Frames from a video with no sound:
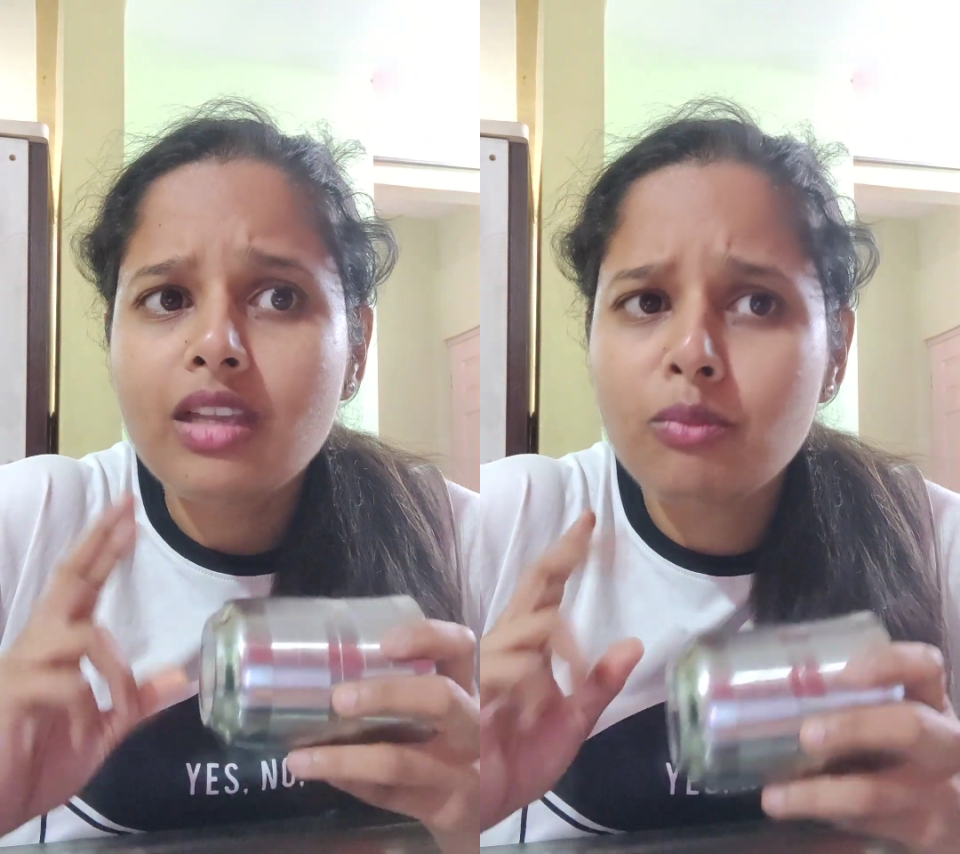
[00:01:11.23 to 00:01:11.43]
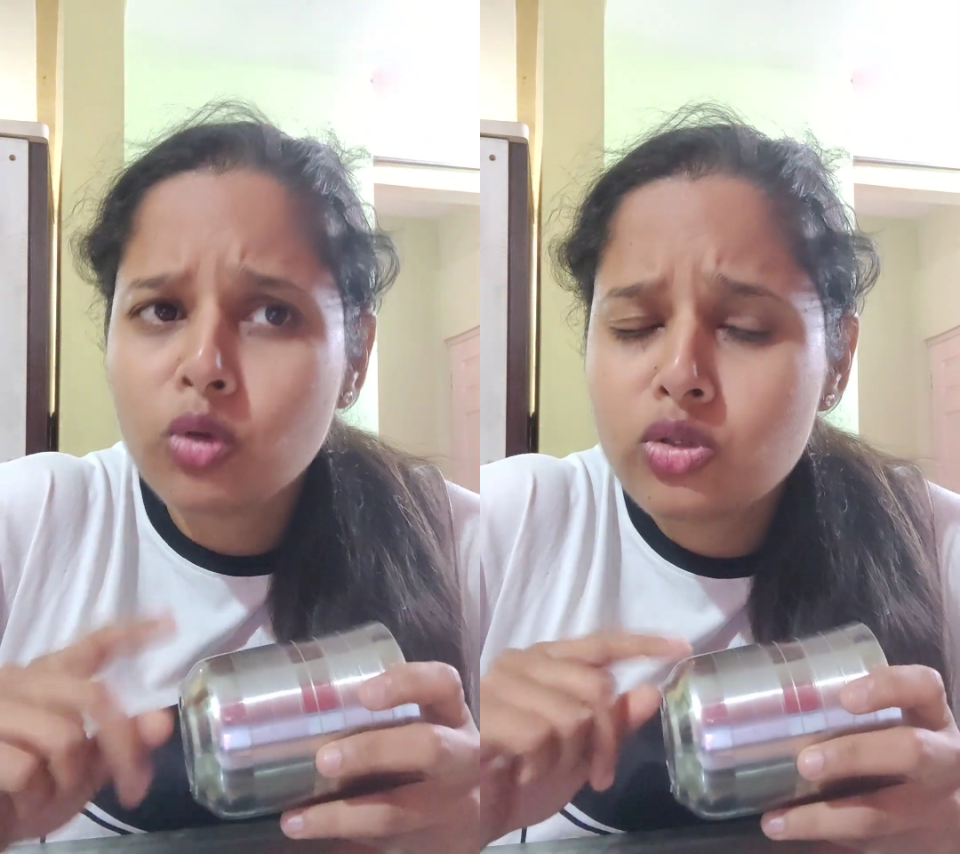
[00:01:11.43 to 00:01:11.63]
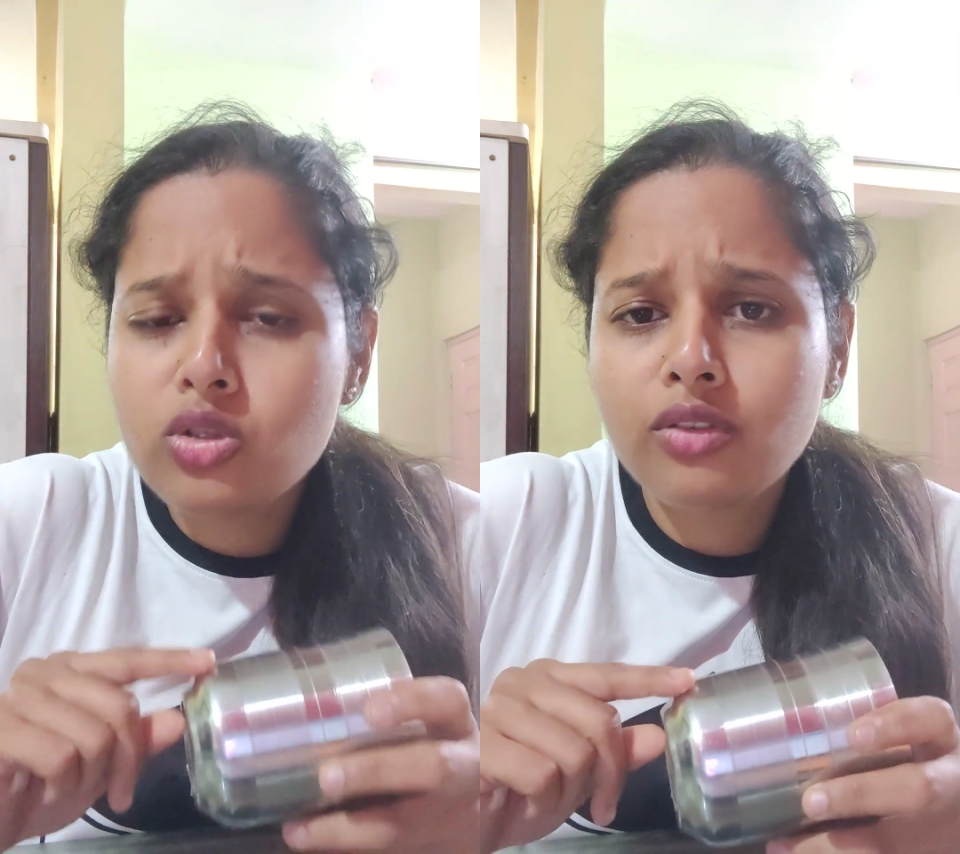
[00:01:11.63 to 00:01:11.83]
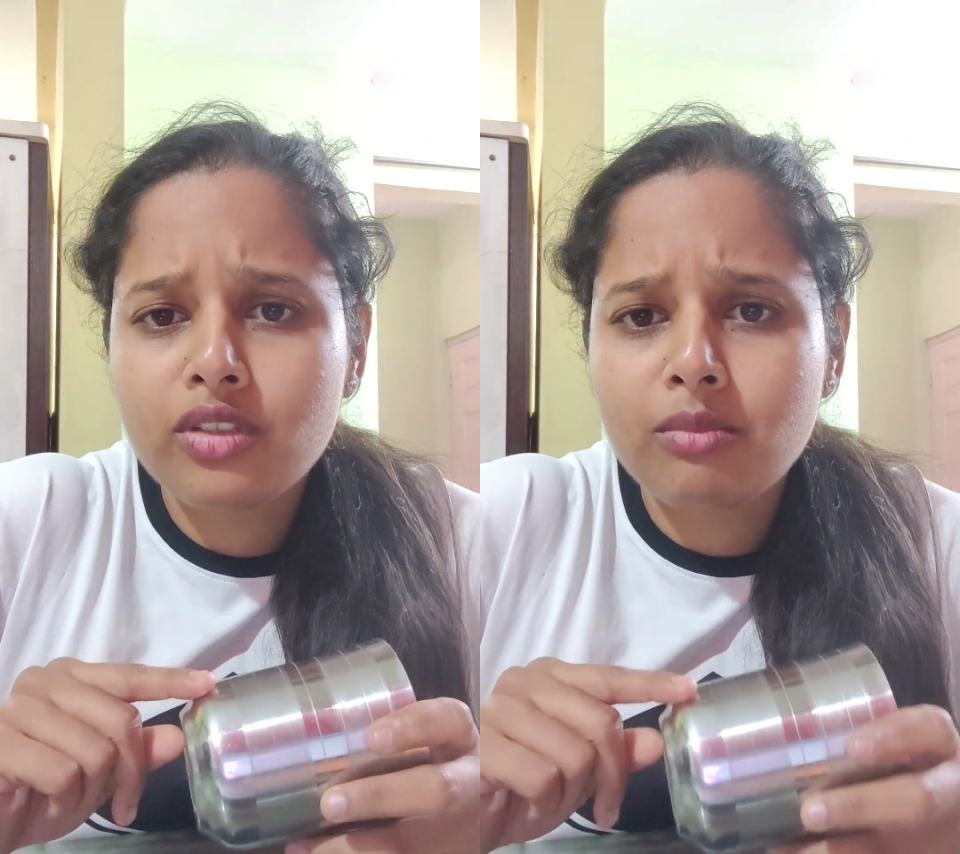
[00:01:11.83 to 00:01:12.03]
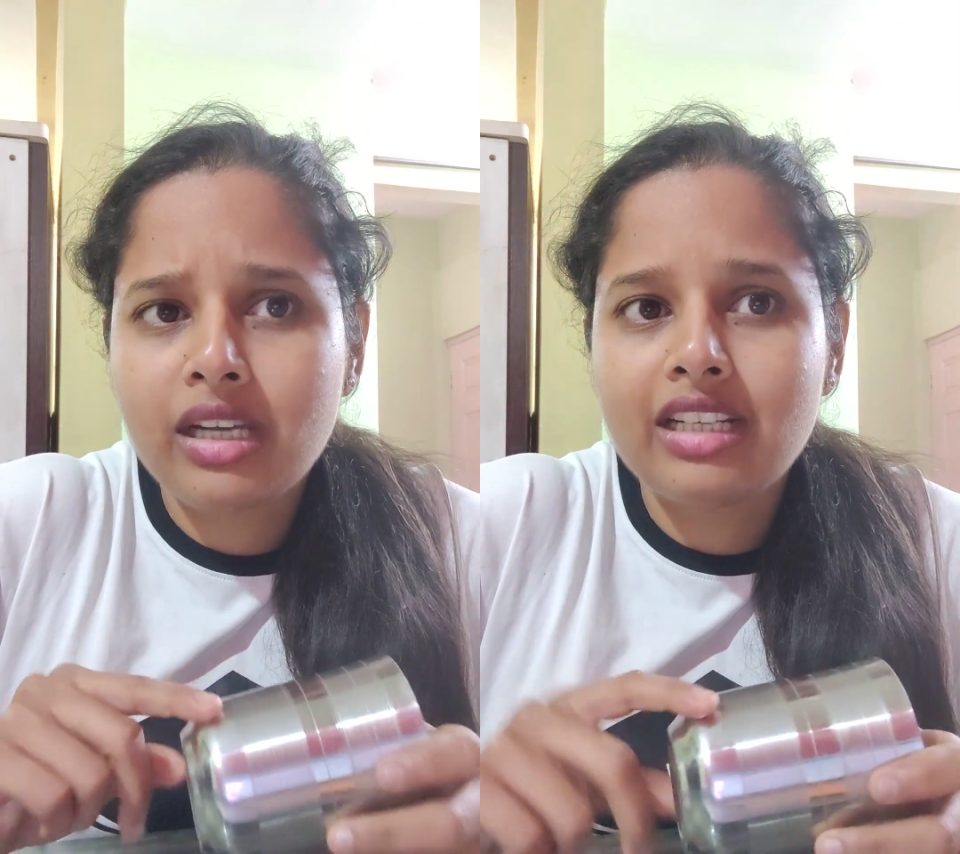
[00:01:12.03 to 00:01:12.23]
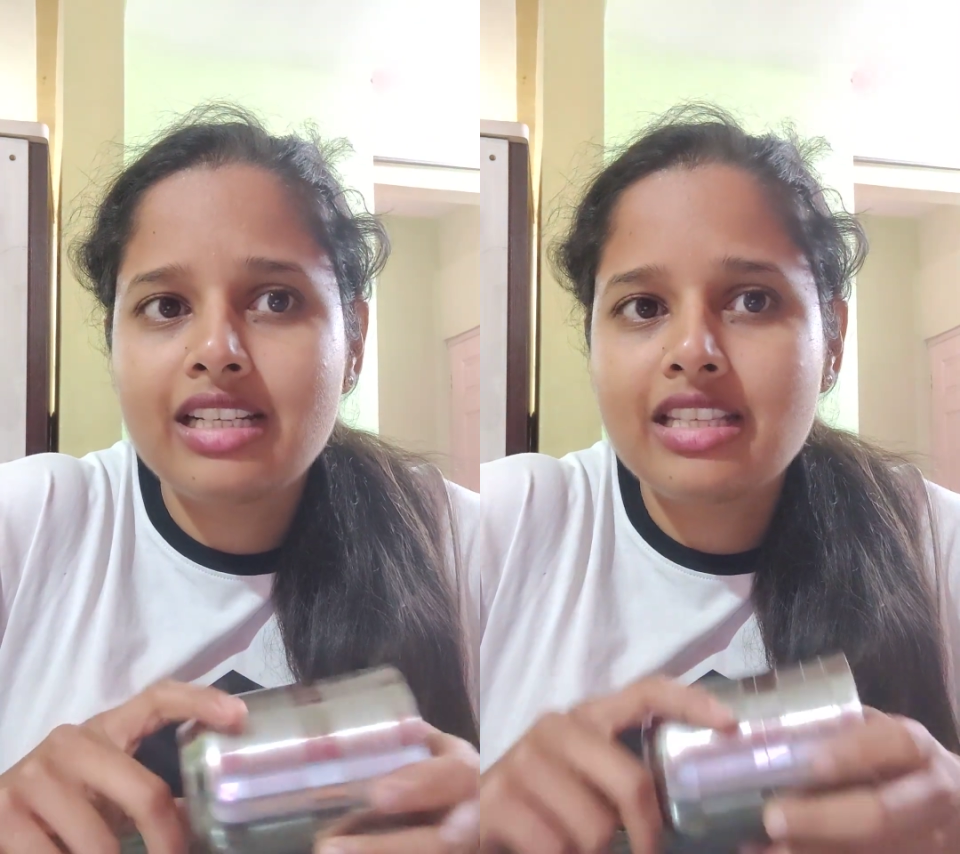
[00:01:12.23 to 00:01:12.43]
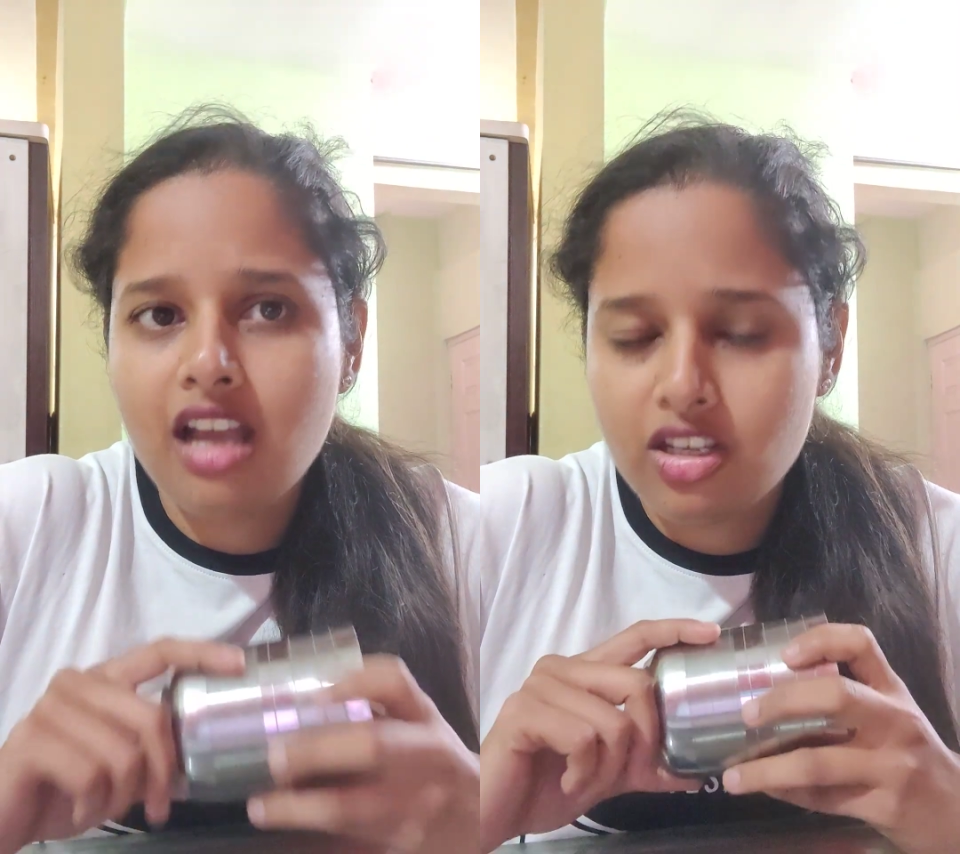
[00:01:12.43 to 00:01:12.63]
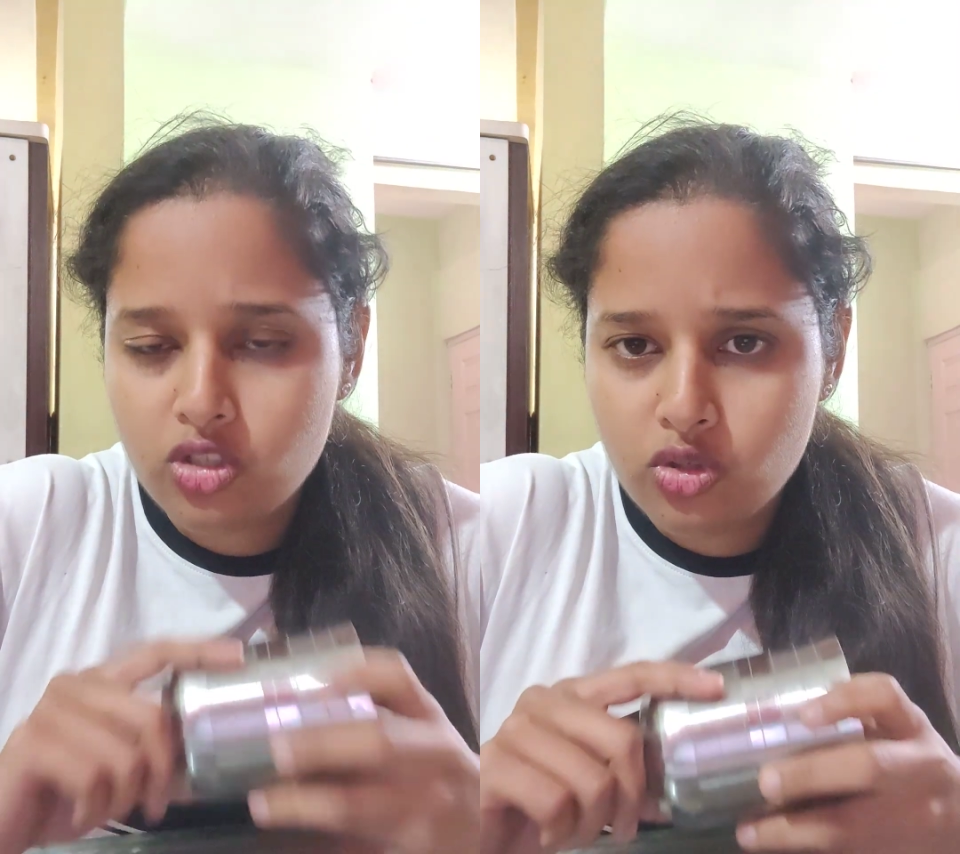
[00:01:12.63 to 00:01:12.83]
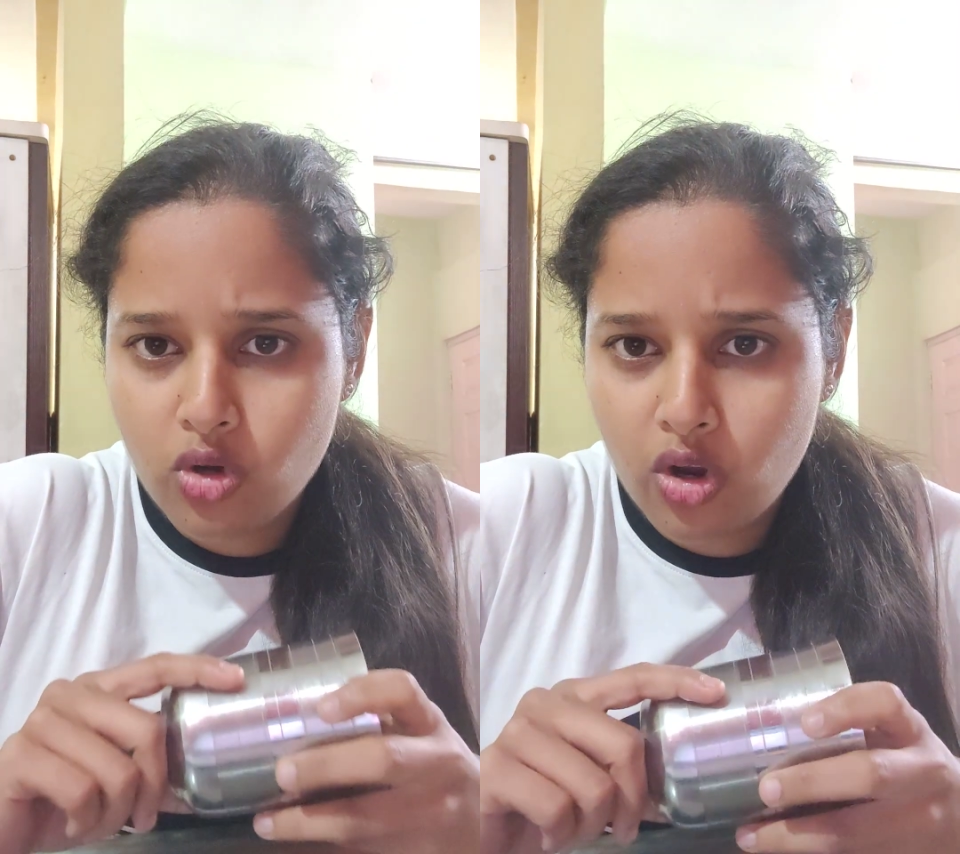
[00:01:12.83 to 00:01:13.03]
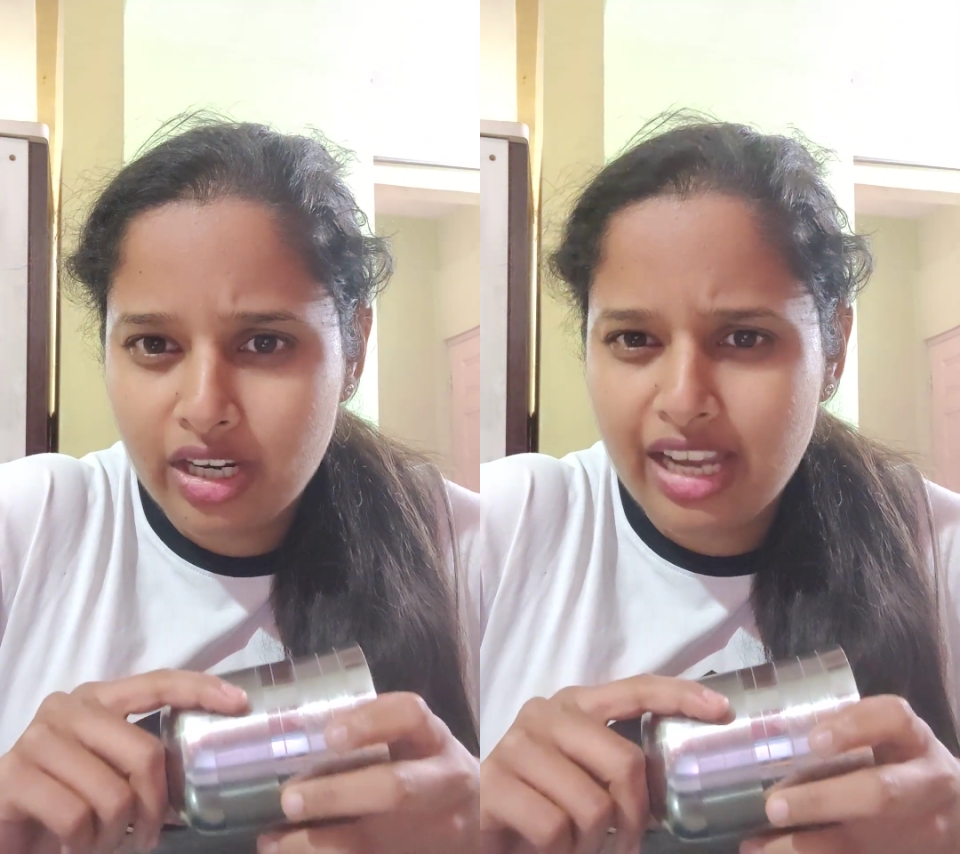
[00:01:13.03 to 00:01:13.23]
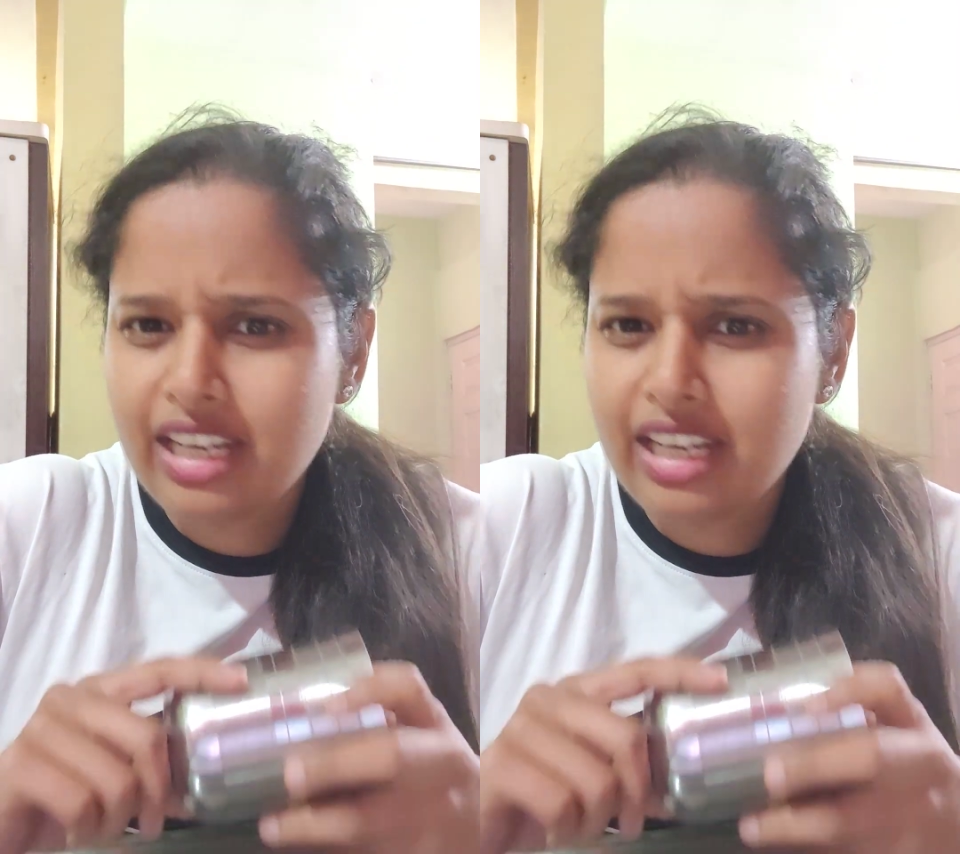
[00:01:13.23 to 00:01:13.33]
Most of the metals are strong